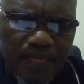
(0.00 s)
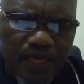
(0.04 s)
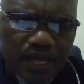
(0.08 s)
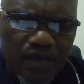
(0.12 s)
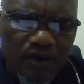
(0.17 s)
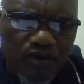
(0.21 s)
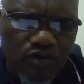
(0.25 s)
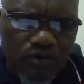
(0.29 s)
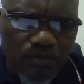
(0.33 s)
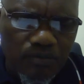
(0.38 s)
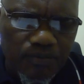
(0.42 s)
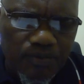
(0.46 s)
a
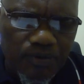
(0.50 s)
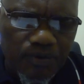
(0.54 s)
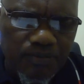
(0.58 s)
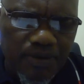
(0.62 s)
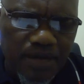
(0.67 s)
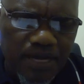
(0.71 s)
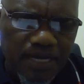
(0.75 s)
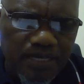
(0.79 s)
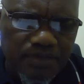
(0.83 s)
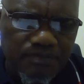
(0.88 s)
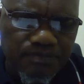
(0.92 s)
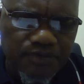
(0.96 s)

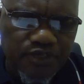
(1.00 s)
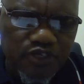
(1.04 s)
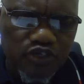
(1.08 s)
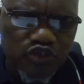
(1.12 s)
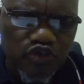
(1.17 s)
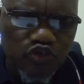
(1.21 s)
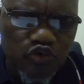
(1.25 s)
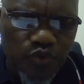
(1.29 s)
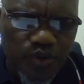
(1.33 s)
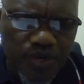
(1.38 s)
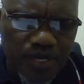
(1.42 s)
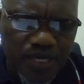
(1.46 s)
compromise
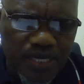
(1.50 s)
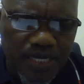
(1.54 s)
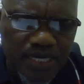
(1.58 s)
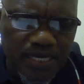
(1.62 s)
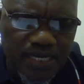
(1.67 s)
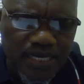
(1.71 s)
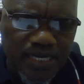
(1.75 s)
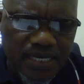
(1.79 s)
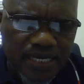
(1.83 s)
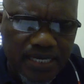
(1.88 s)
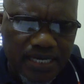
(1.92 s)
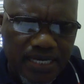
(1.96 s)

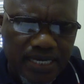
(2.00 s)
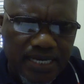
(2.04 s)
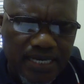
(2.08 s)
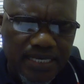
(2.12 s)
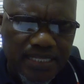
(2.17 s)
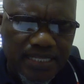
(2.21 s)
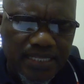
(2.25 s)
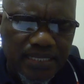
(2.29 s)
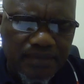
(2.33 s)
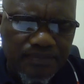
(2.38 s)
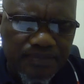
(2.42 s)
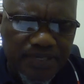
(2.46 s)
between
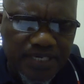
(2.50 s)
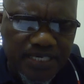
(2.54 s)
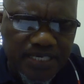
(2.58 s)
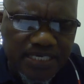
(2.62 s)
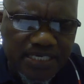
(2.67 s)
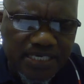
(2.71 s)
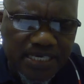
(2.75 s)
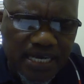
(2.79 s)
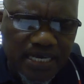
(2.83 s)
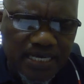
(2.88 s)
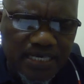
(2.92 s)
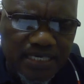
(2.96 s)
the
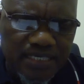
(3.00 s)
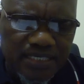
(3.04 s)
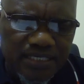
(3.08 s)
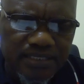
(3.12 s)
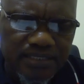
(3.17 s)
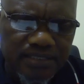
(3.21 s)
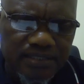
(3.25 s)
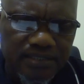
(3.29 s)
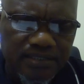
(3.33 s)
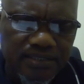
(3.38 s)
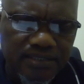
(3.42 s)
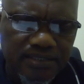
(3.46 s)
pretrial
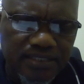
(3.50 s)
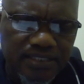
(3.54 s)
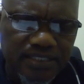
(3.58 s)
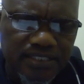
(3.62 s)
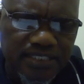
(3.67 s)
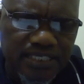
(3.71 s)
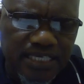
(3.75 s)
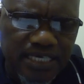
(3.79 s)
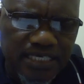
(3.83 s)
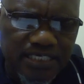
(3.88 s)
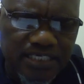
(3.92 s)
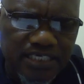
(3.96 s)

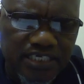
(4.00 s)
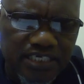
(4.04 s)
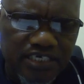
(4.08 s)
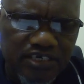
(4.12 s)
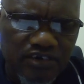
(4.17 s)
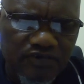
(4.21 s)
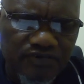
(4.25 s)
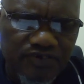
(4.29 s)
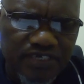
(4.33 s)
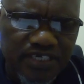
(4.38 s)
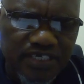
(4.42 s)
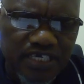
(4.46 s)

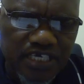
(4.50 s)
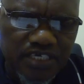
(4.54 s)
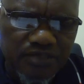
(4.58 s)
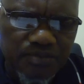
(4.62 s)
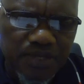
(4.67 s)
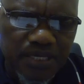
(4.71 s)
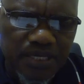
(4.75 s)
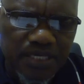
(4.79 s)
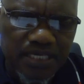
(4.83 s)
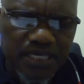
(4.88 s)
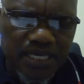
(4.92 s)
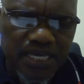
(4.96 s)
detention of a
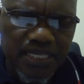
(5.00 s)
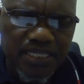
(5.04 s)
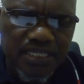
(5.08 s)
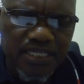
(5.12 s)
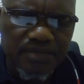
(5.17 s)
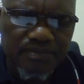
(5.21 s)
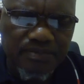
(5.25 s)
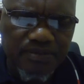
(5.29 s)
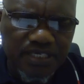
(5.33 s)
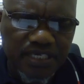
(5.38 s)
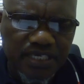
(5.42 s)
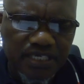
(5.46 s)
suspect and
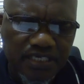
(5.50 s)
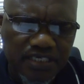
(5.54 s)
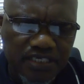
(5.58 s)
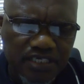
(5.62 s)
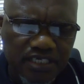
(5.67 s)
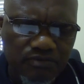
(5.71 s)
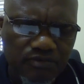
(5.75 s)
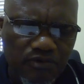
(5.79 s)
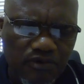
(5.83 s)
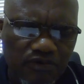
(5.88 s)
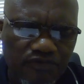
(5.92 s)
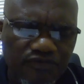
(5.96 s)
the
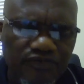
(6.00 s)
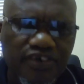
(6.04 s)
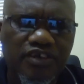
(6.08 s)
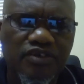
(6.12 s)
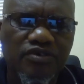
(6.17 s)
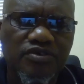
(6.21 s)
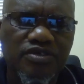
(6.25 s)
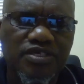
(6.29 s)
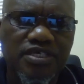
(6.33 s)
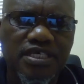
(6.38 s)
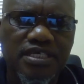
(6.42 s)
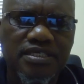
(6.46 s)
presumption of
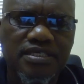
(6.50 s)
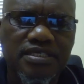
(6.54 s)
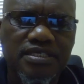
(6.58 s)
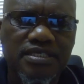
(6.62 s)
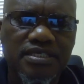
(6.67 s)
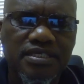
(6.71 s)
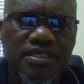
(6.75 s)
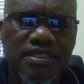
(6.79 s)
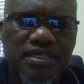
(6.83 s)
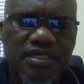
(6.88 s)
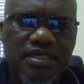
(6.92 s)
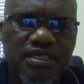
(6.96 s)

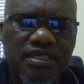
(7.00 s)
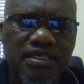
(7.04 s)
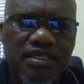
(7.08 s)
innocence.